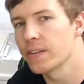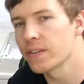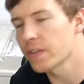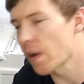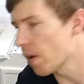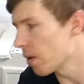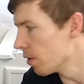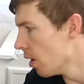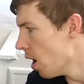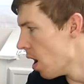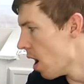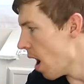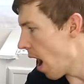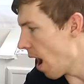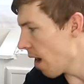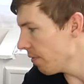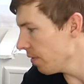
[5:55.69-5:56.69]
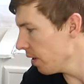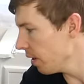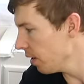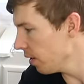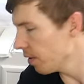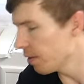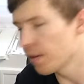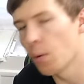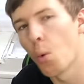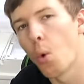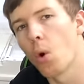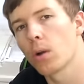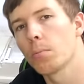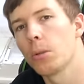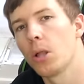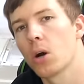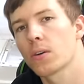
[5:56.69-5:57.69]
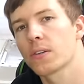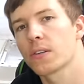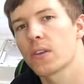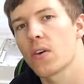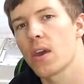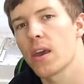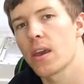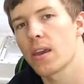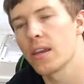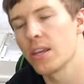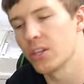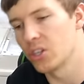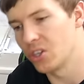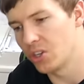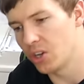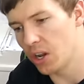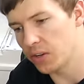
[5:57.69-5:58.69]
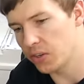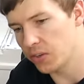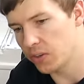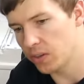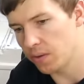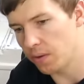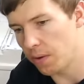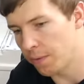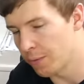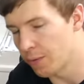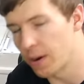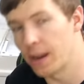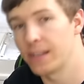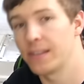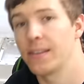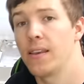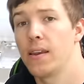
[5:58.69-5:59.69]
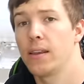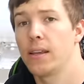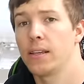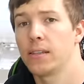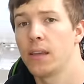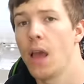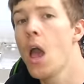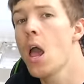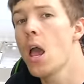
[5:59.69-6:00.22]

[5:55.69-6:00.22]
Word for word: So Having the water blocks there is just for aesthetics.